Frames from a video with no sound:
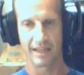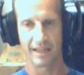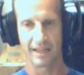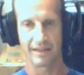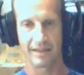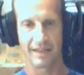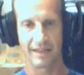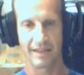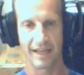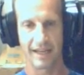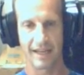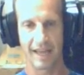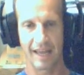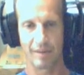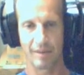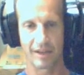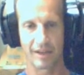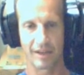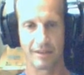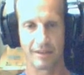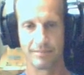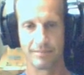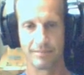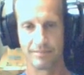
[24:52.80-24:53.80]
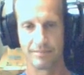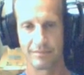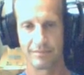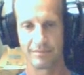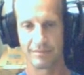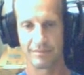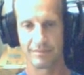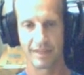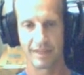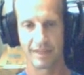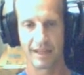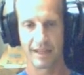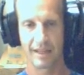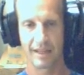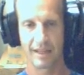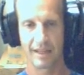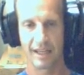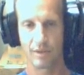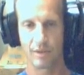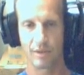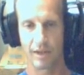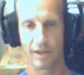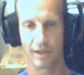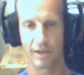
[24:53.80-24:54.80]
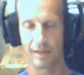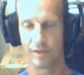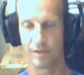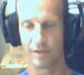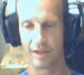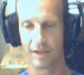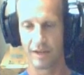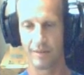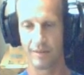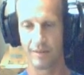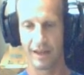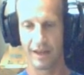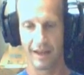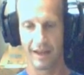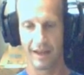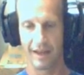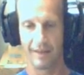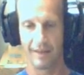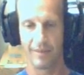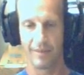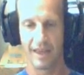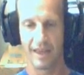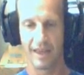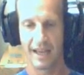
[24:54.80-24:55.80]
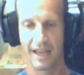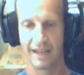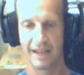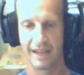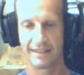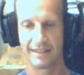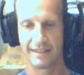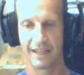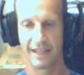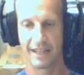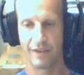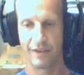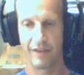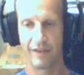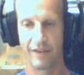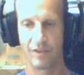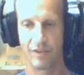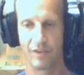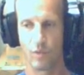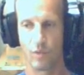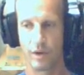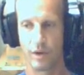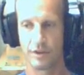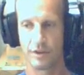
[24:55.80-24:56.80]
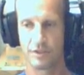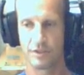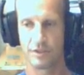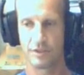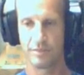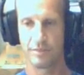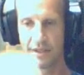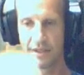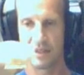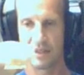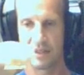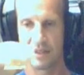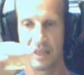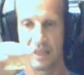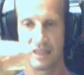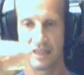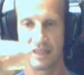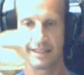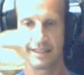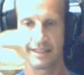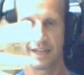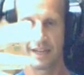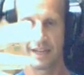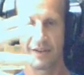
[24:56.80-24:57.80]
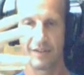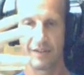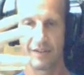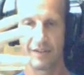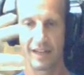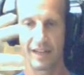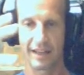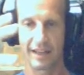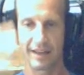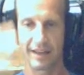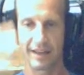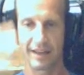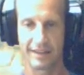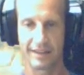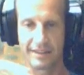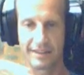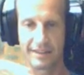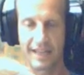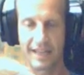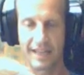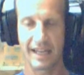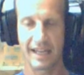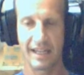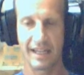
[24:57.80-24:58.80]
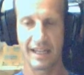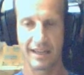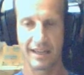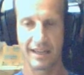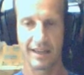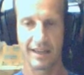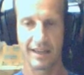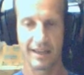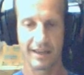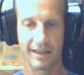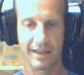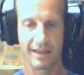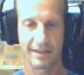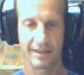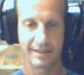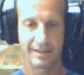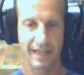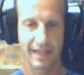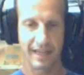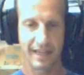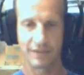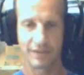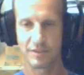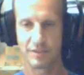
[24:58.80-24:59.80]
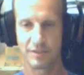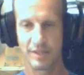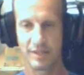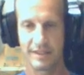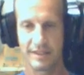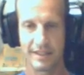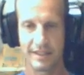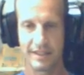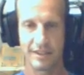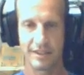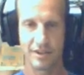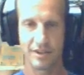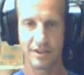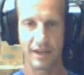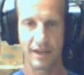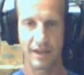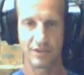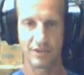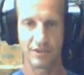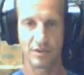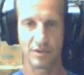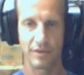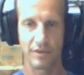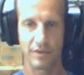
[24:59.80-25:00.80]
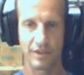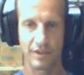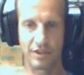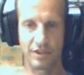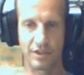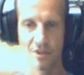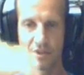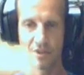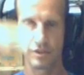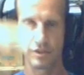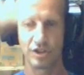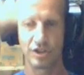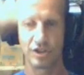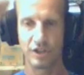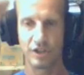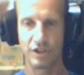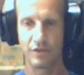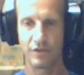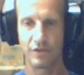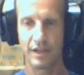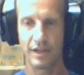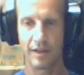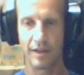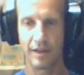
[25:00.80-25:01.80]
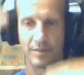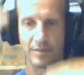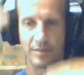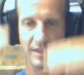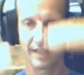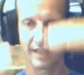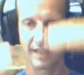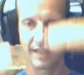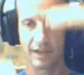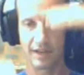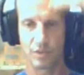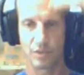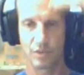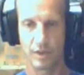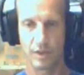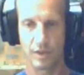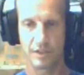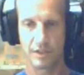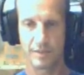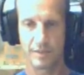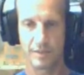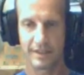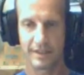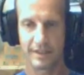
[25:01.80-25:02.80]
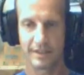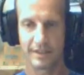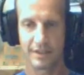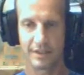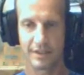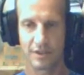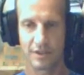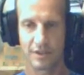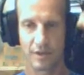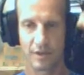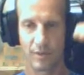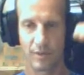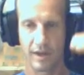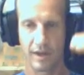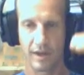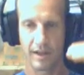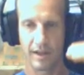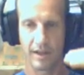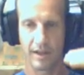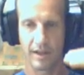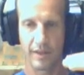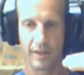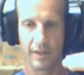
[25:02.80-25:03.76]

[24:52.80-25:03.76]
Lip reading: dynamic equilibrium. Instead of having like a steady set of species, you have sort of this shifting ups and downs. One species is doing well,